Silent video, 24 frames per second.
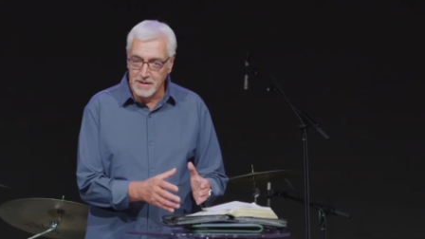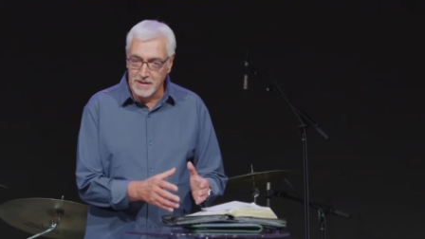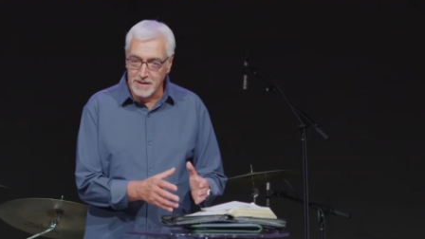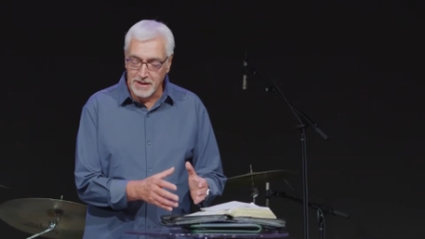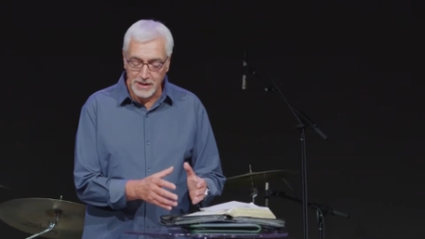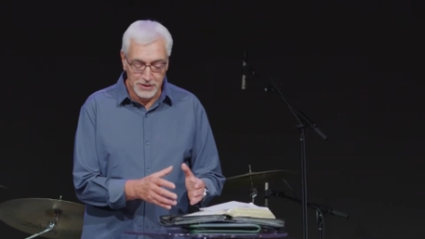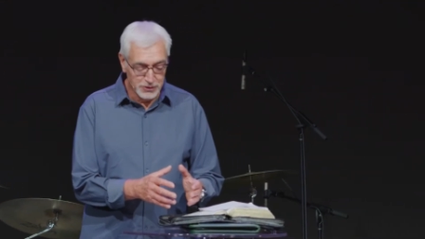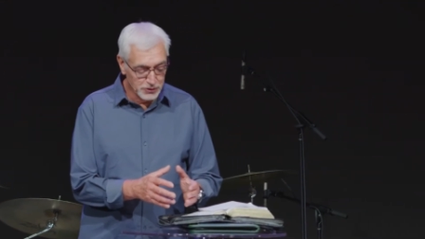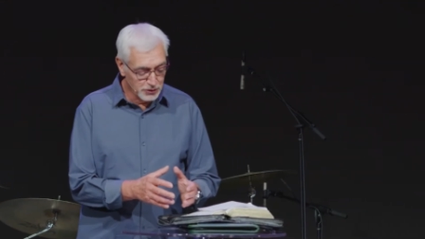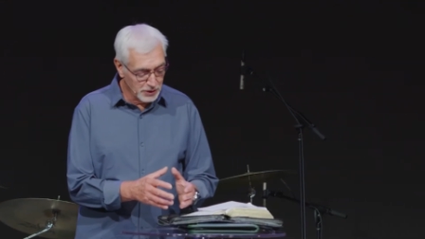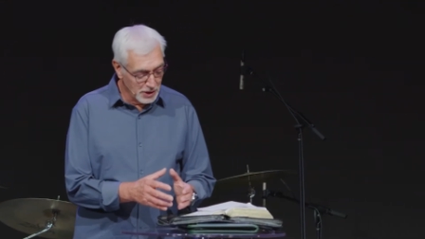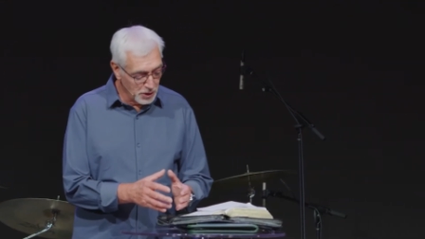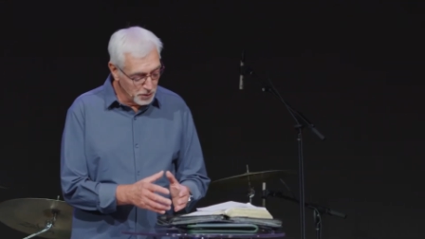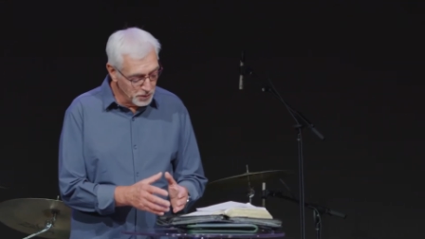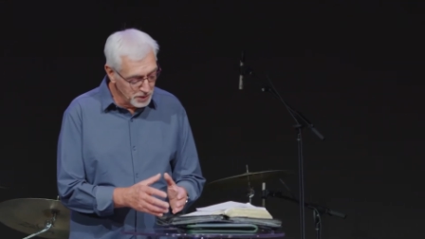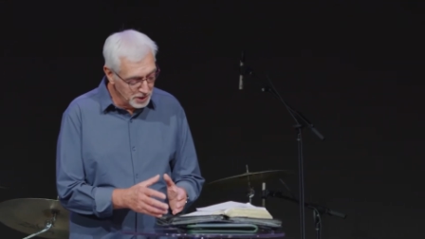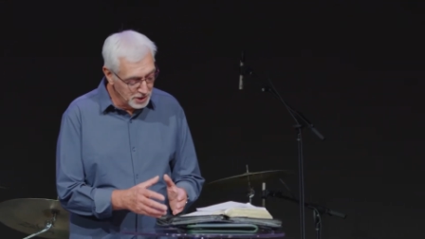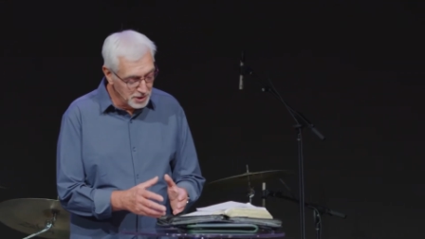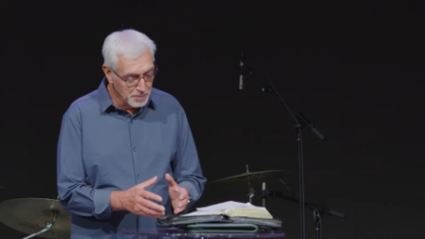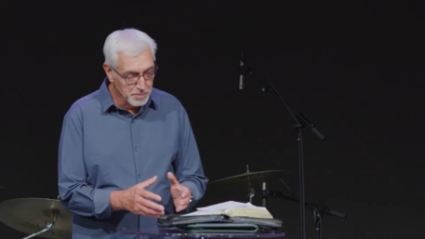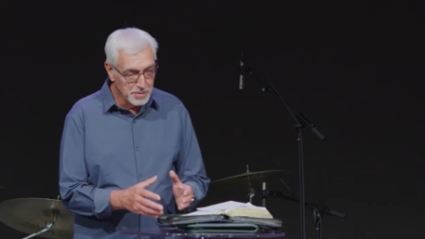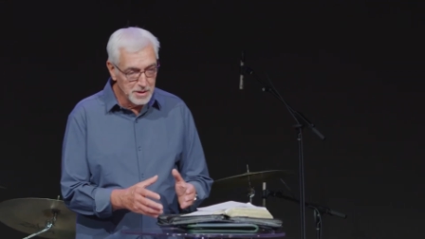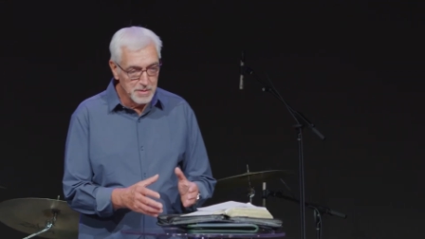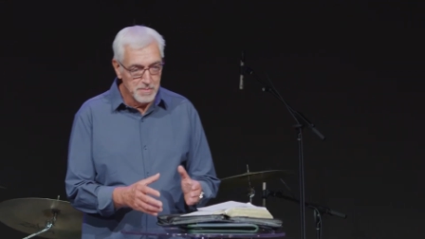and so that we
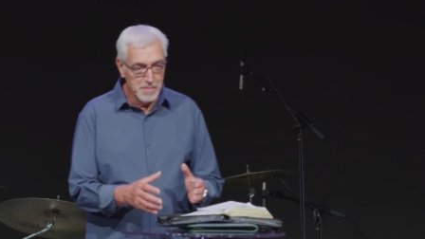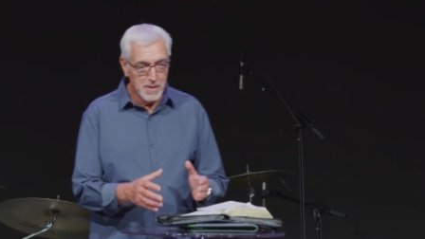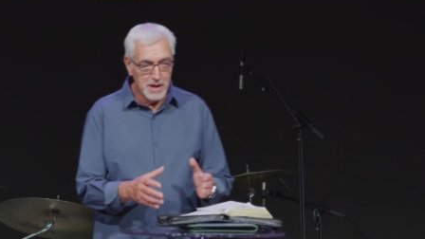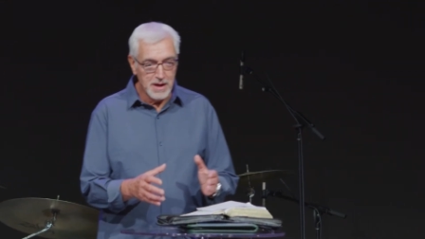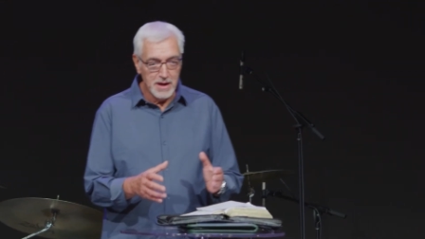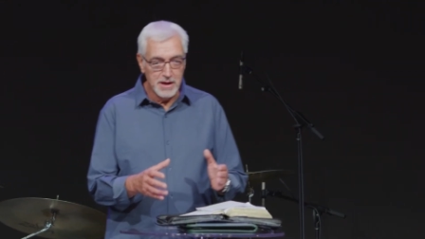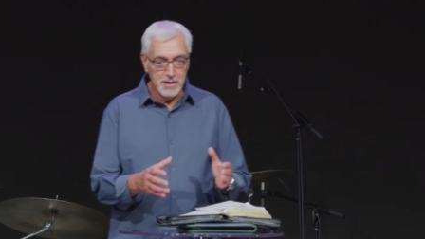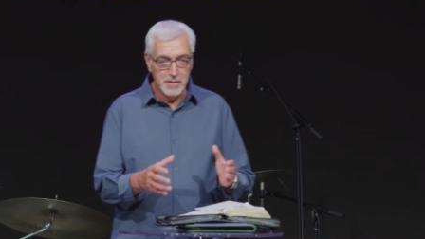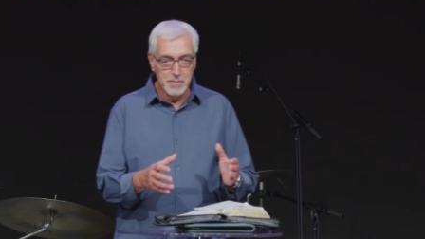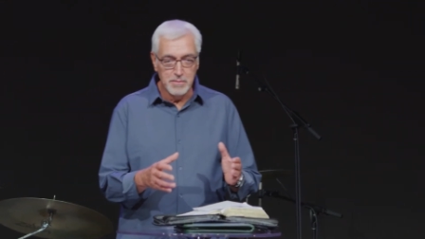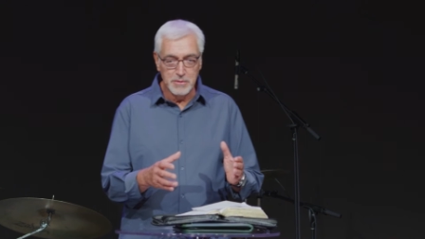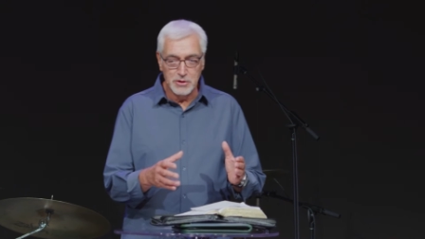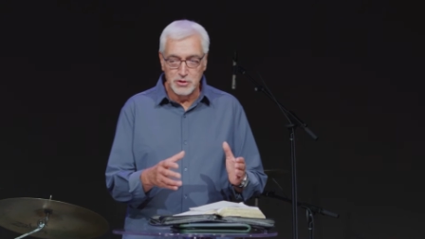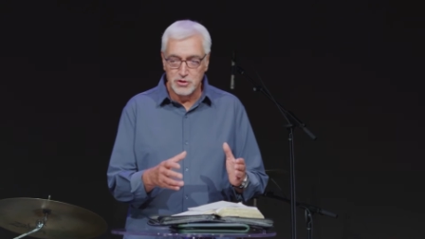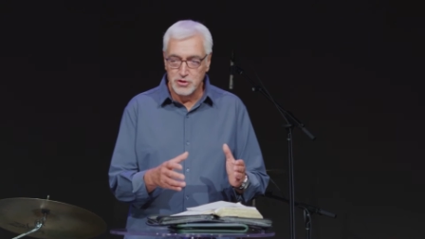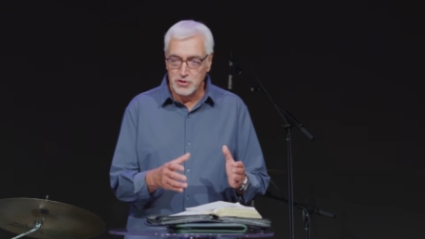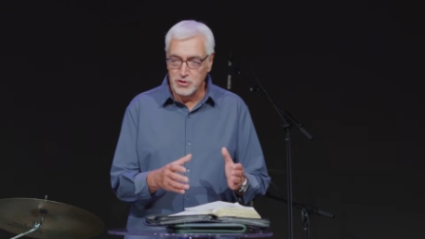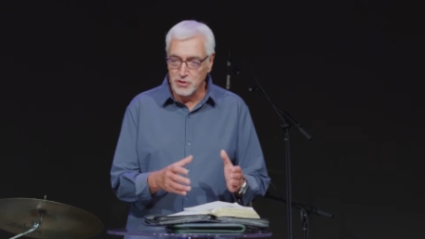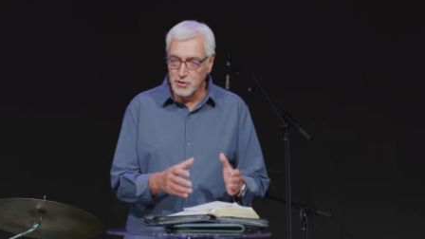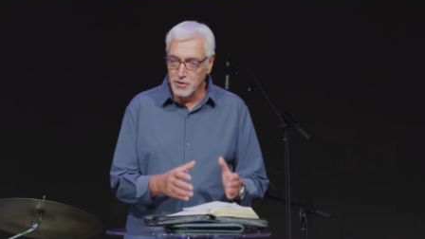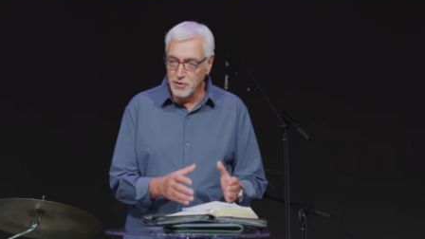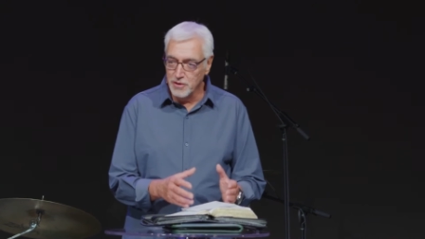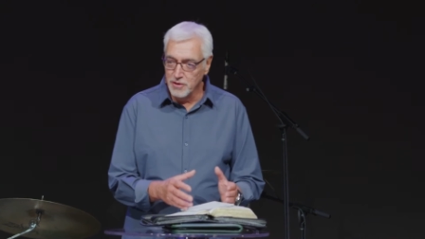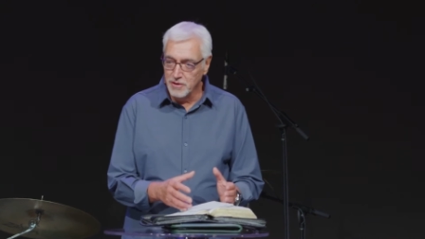can be made
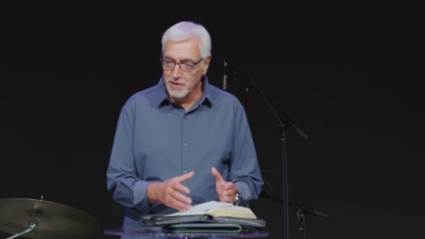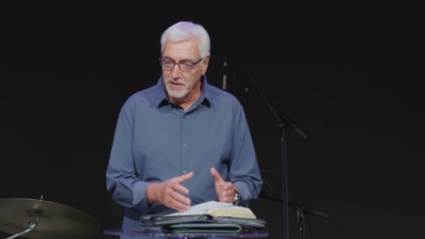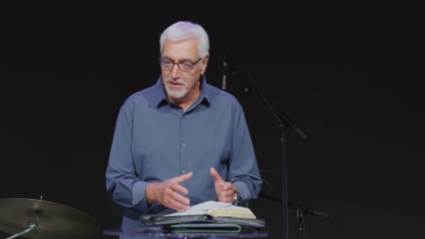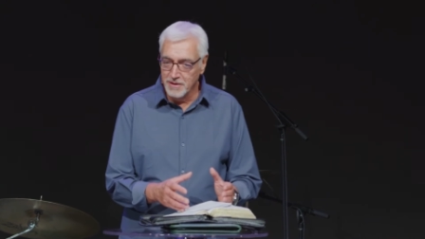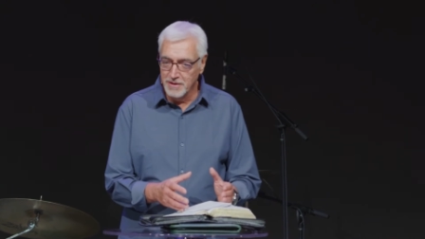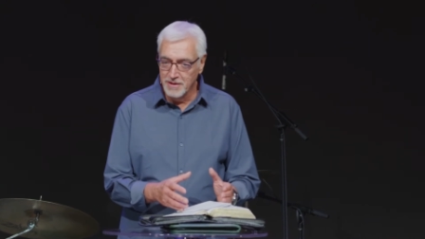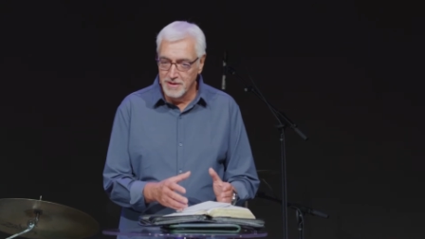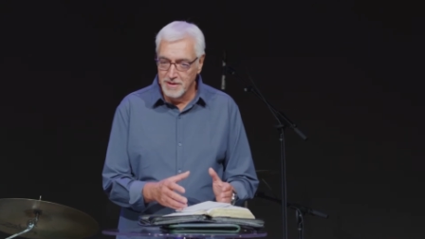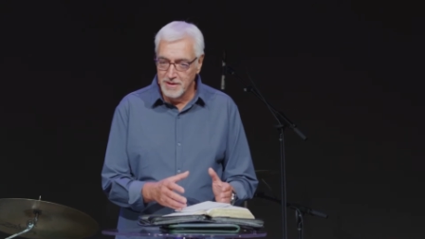mature